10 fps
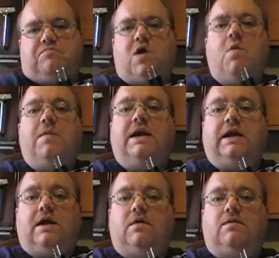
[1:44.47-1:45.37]
No big
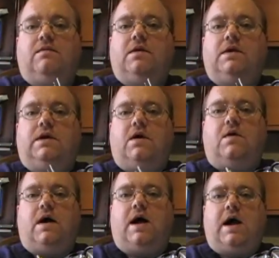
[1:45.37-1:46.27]
deal. You
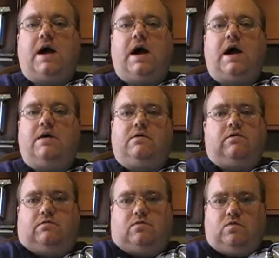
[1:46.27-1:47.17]

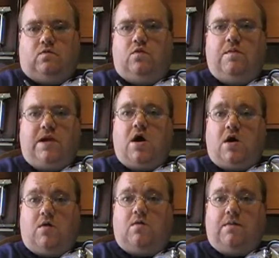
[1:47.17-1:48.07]
know, we'll be
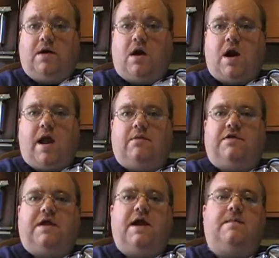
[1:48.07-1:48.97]
all right
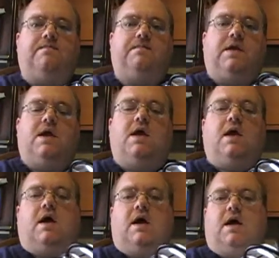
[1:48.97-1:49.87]
with that.
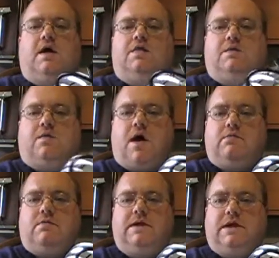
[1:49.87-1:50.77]
The
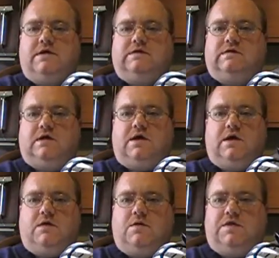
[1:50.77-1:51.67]
problem is
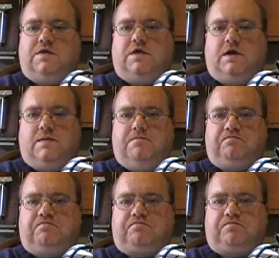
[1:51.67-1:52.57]
with the
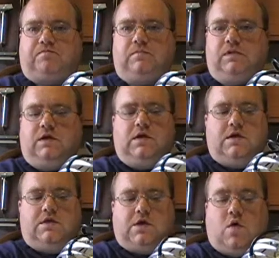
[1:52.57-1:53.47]

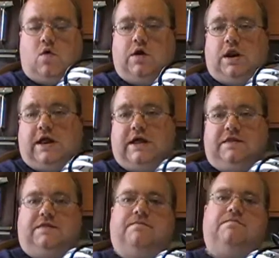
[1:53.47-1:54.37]
cord
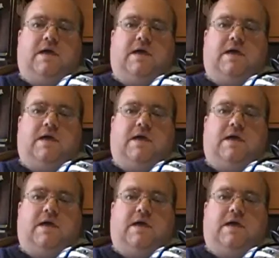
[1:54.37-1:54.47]
length